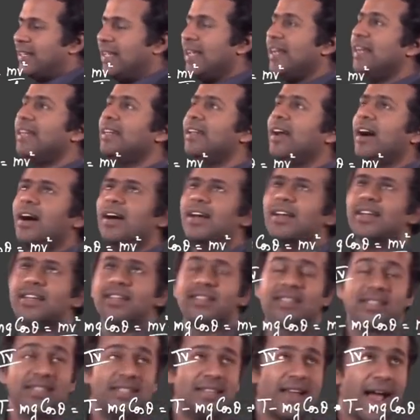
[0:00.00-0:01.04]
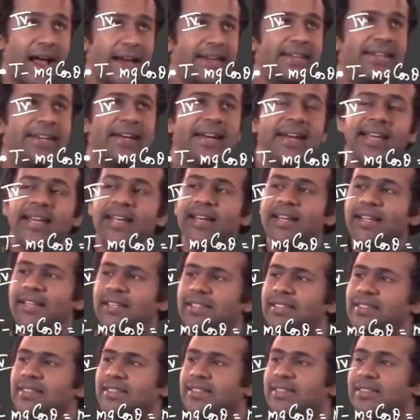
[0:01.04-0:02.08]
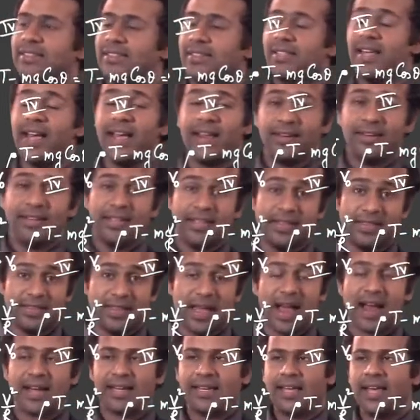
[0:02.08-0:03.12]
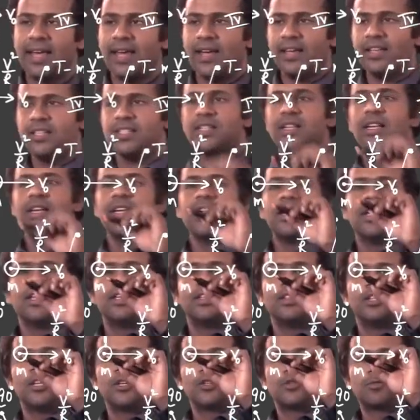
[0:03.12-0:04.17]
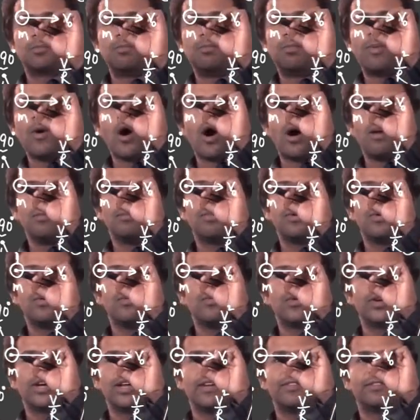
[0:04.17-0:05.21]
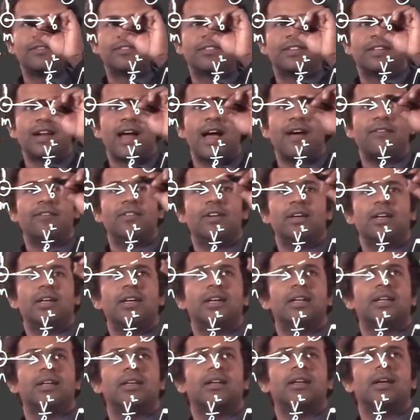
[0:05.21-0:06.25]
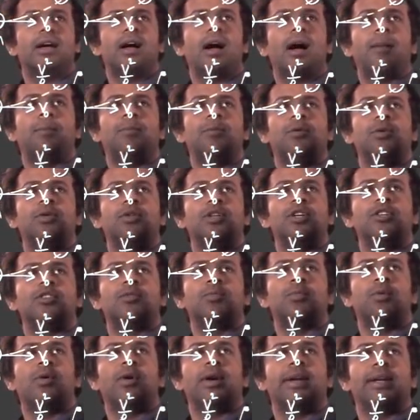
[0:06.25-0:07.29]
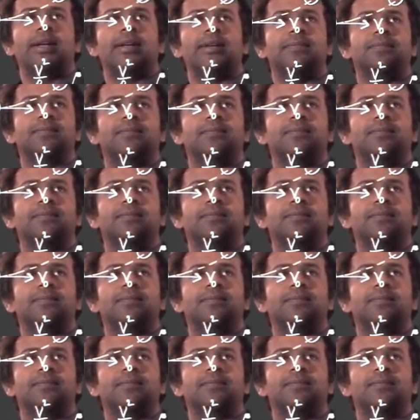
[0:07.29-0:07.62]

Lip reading: theta is 90 degrees, then in that case, this bob would have traveled up to this point,